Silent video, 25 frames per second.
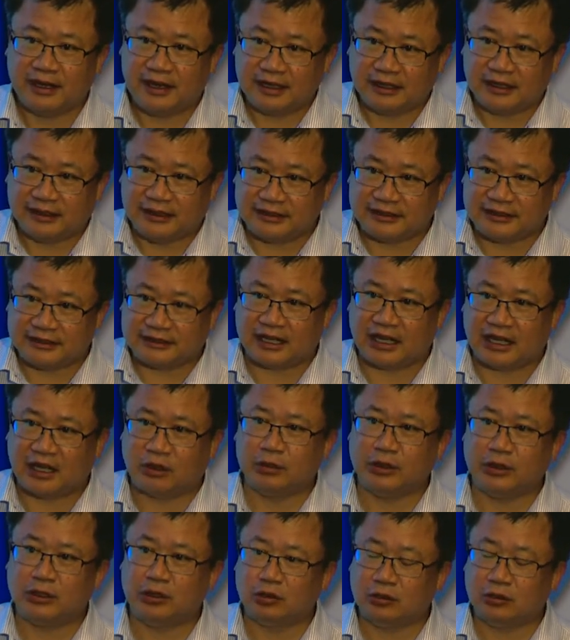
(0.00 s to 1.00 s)
this is how we
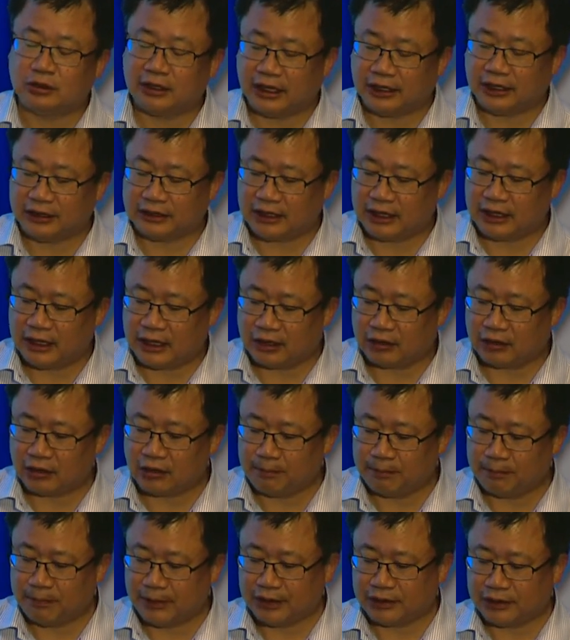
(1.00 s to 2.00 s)
look like
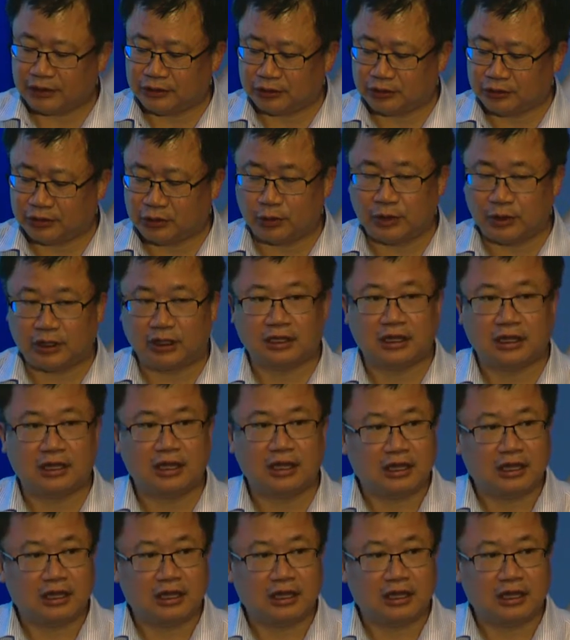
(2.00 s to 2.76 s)
compared to the world.